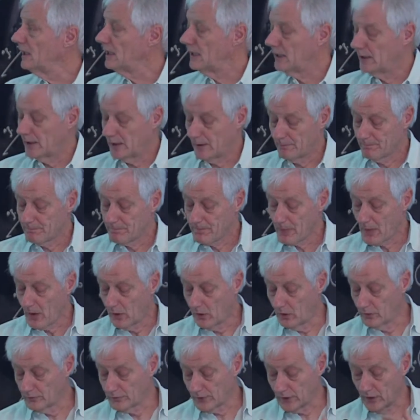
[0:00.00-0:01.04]

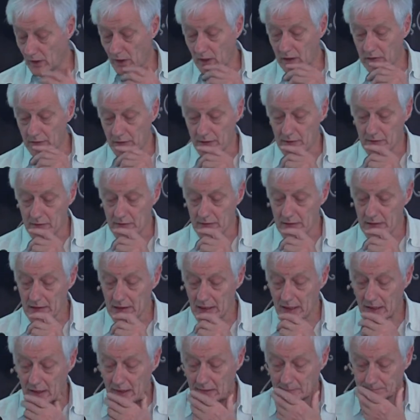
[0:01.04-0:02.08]
Overall
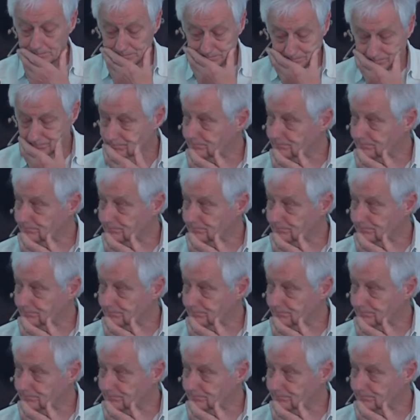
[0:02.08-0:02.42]
though,